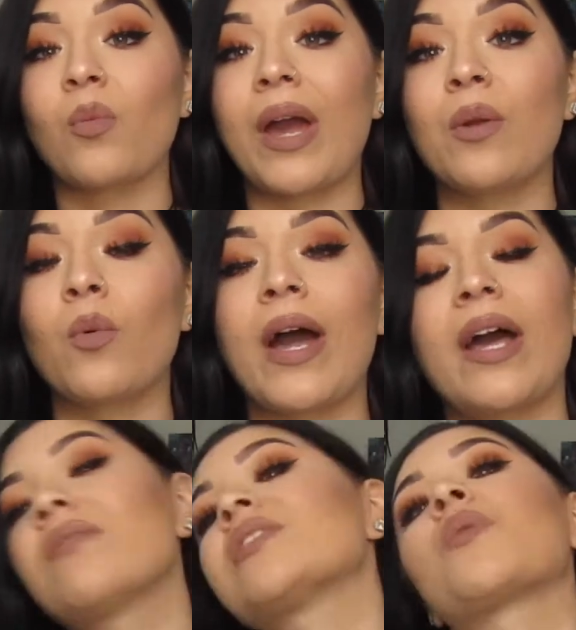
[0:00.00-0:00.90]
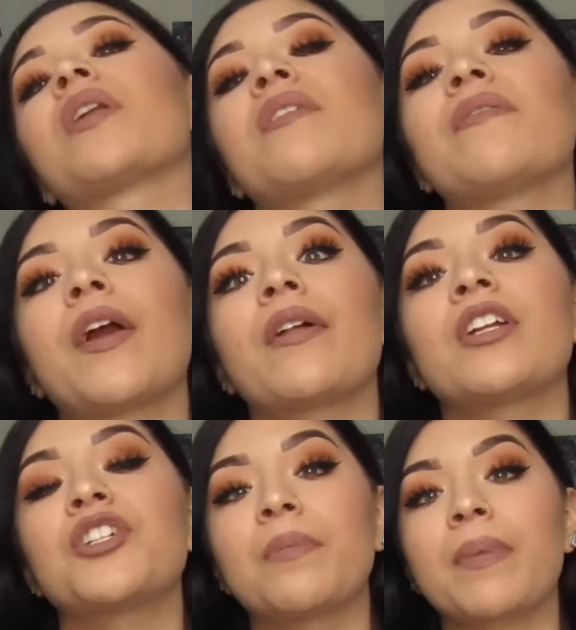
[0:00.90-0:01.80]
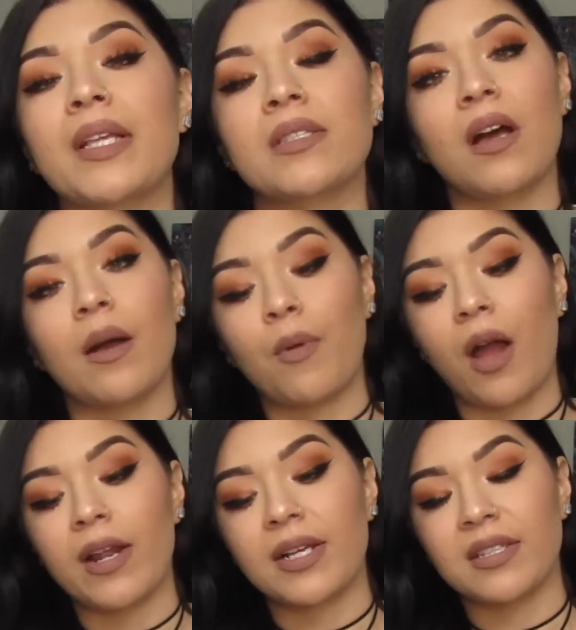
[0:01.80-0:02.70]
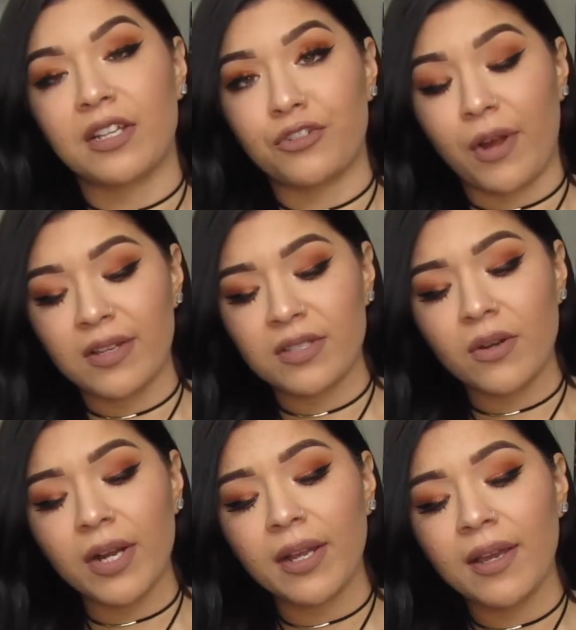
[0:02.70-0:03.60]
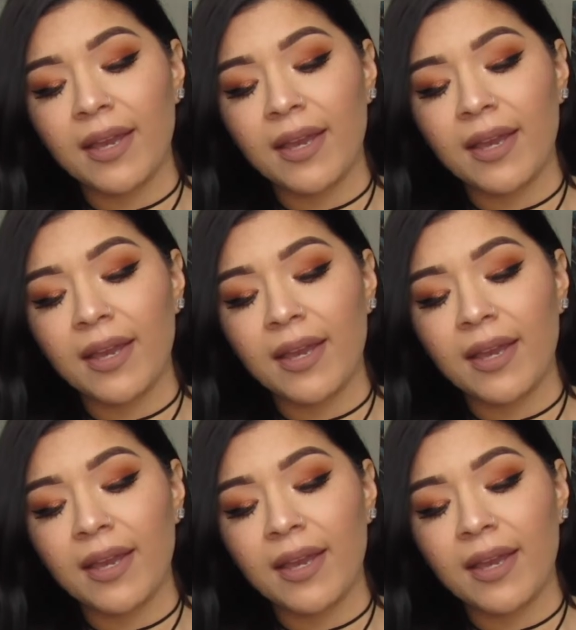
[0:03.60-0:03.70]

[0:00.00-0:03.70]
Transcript: Wet n Wild is one of the fairly cheapest products in the drugstore.